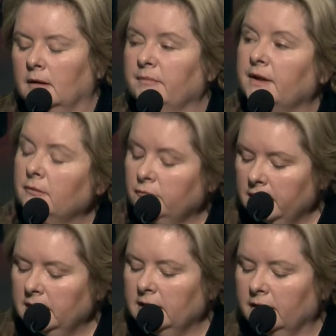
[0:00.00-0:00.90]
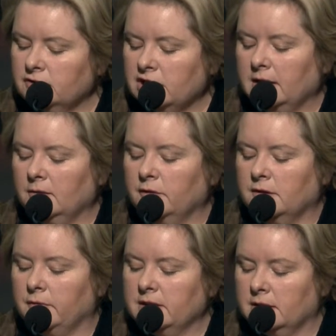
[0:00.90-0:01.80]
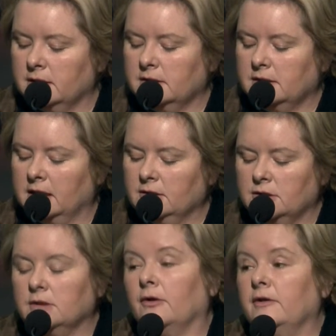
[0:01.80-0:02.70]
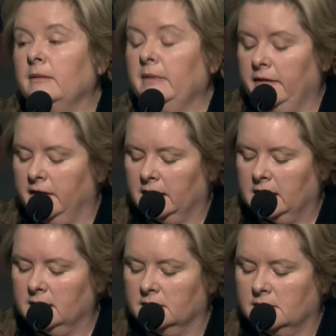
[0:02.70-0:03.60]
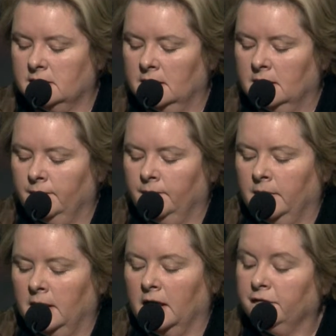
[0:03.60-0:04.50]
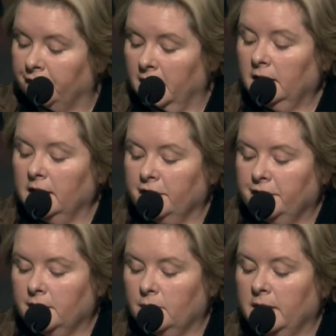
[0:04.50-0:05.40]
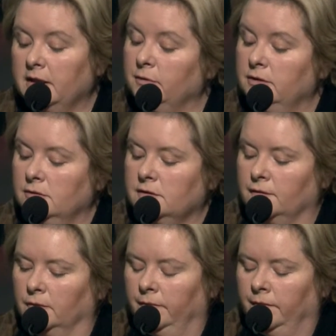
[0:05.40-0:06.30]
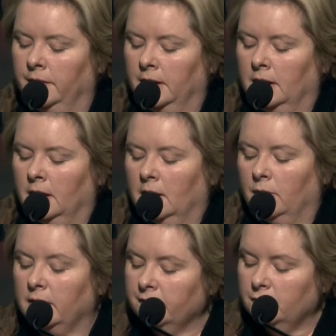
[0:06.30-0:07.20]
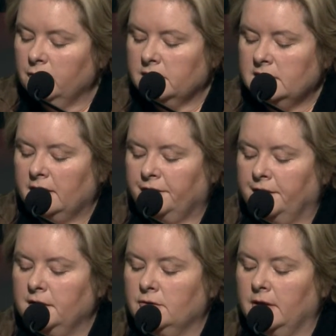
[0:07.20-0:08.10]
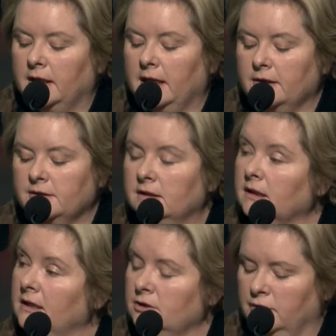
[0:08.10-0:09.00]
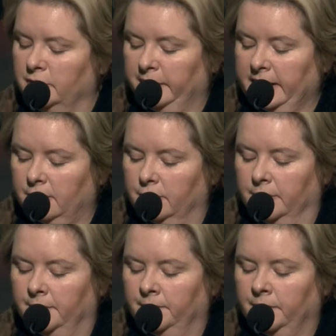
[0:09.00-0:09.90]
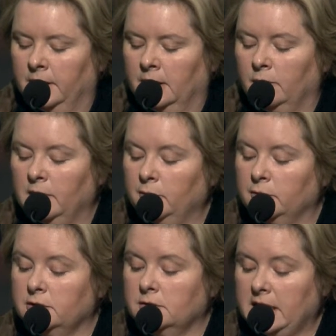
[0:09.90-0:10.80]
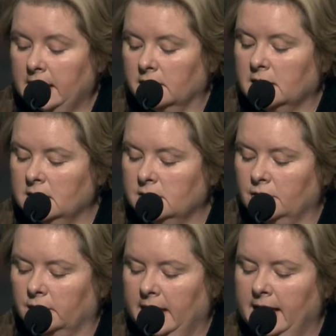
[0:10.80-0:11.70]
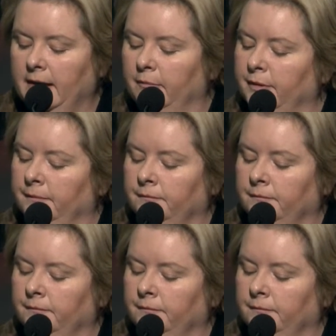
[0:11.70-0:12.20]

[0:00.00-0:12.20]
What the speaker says: But I really loved chatting with the residents, getting to know them and their kids. And finally, I found a way to be useful. One of the workers had a friend who had a house in the country at Blackwood, where we would take the kids on camp.